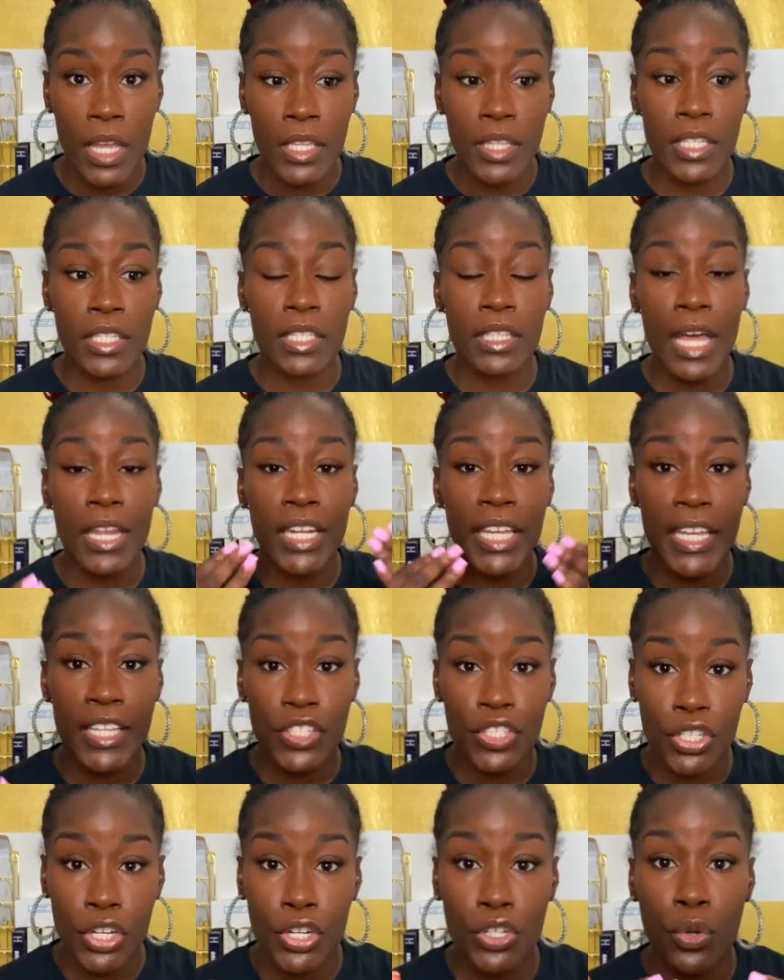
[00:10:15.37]
There's a lot of
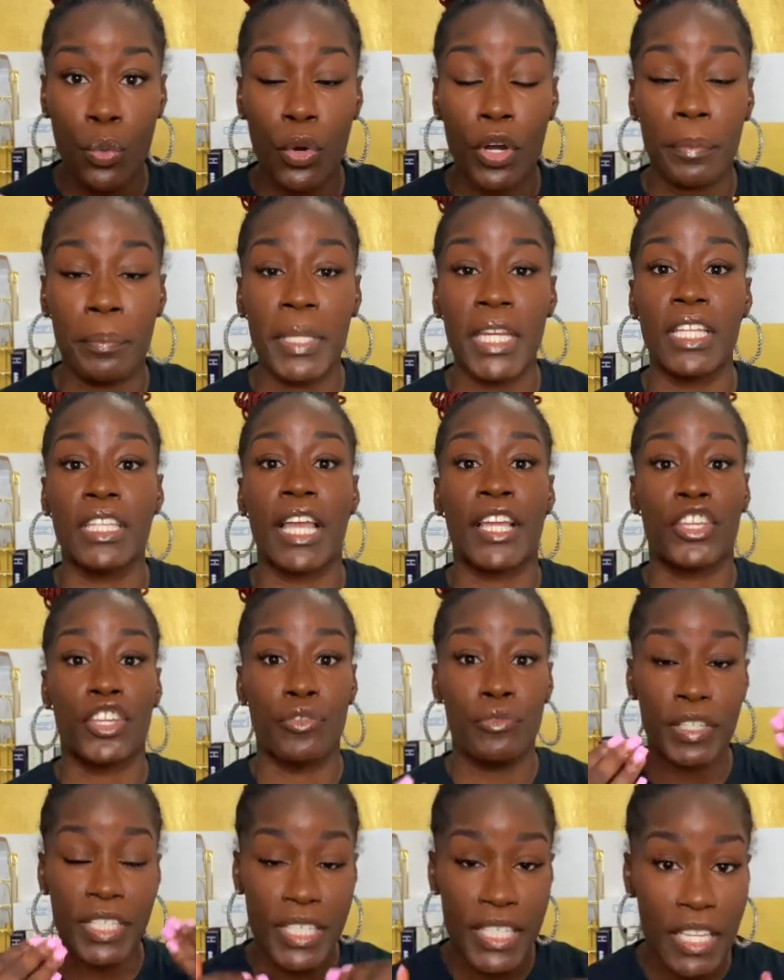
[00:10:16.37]
internal work, meaning like you're
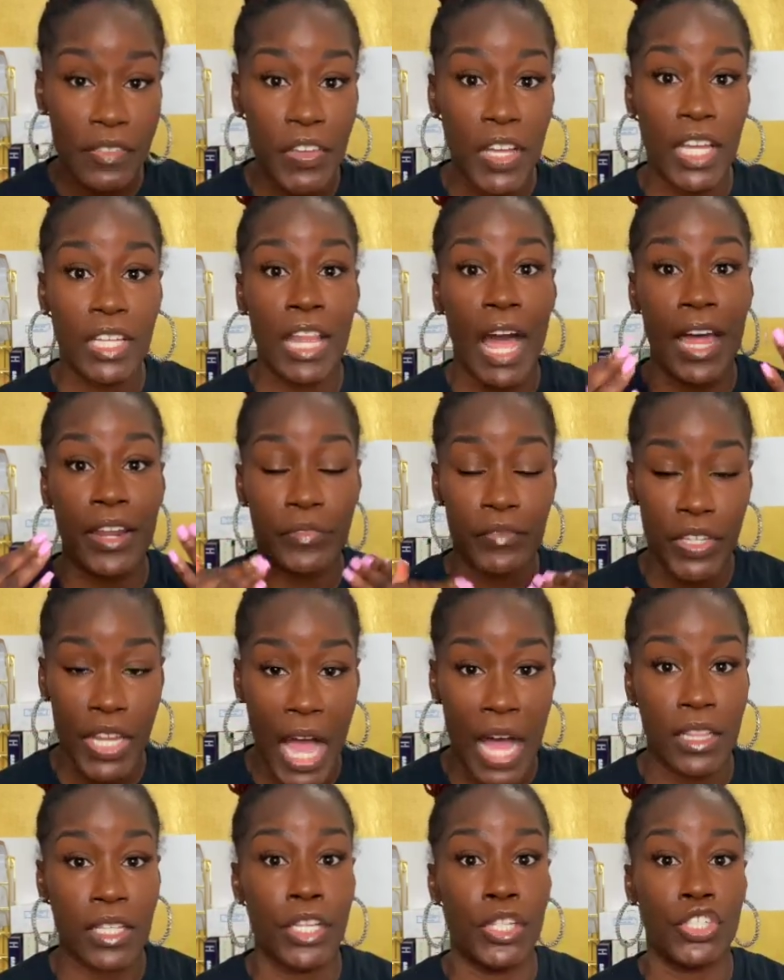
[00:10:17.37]
receiving a lot of
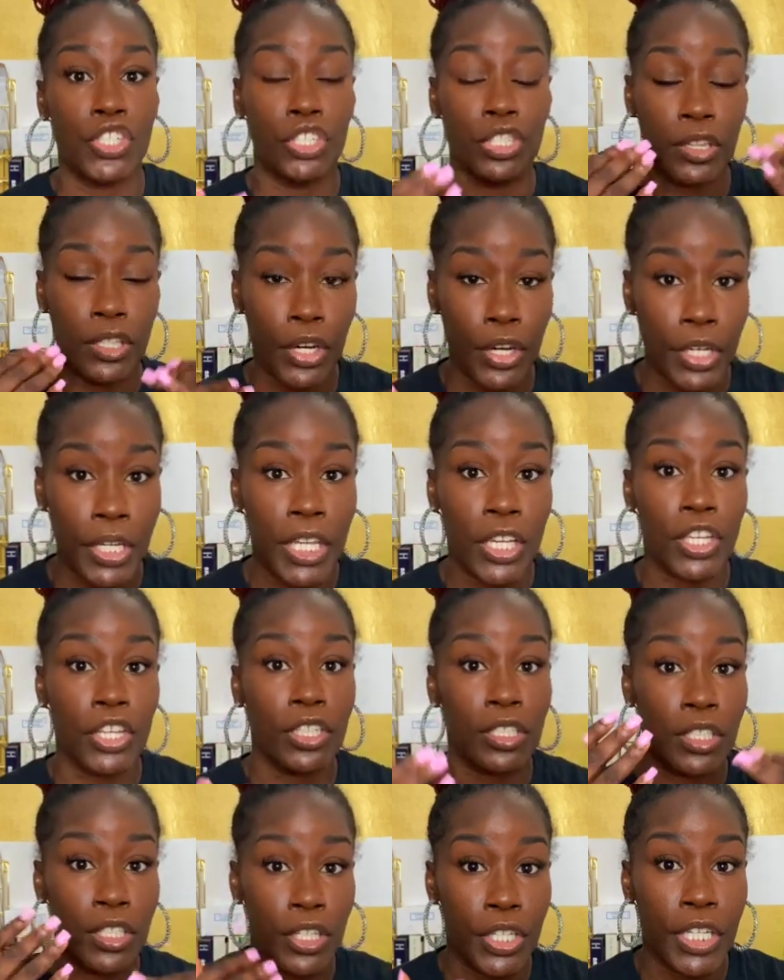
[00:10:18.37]
knowledge, you're learning,
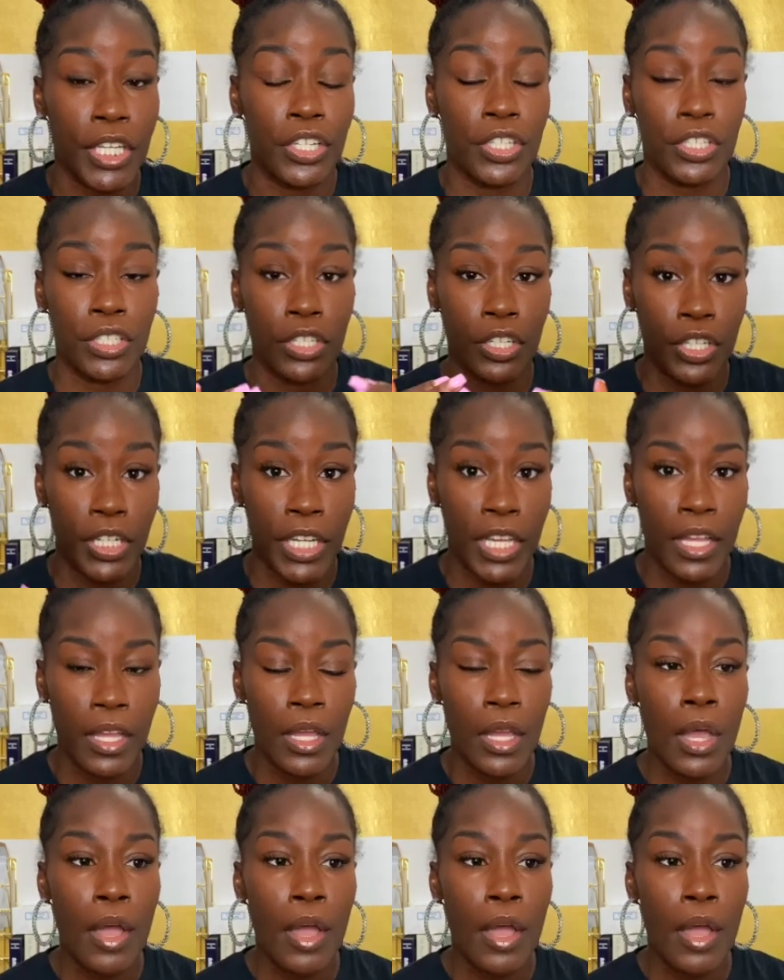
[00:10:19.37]
you're learning, you're learning.